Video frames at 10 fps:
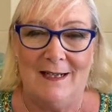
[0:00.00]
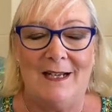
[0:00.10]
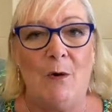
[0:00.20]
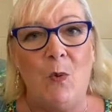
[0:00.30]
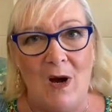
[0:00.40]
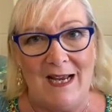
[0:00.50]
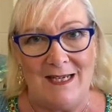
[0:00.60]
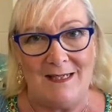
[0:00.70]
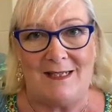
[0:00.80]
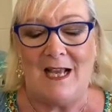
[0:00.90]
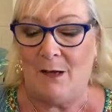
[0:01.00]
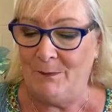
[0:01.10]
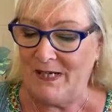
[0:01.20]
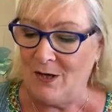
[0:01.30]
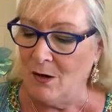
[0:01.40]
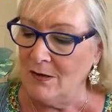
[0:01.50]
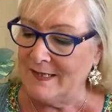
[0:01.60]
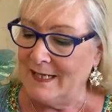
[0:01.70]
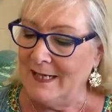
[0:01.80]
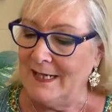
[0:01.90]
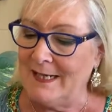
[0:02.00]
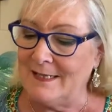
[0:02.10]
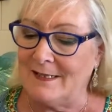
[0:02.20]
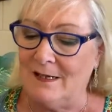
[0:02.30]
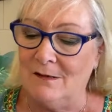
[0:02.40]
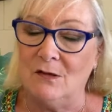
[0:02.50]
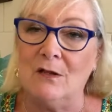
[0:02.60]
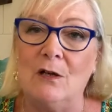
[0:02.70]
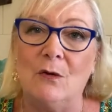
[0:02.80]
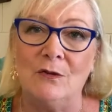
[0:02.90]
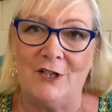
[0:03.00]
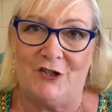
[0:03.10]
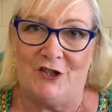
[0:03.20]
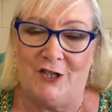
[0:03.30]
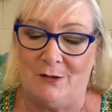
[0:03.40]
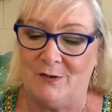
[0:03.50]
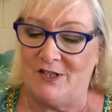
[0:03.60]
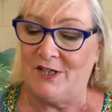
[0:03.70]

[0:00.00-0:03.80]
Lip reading: Now, why is that? Because it's done on longitude.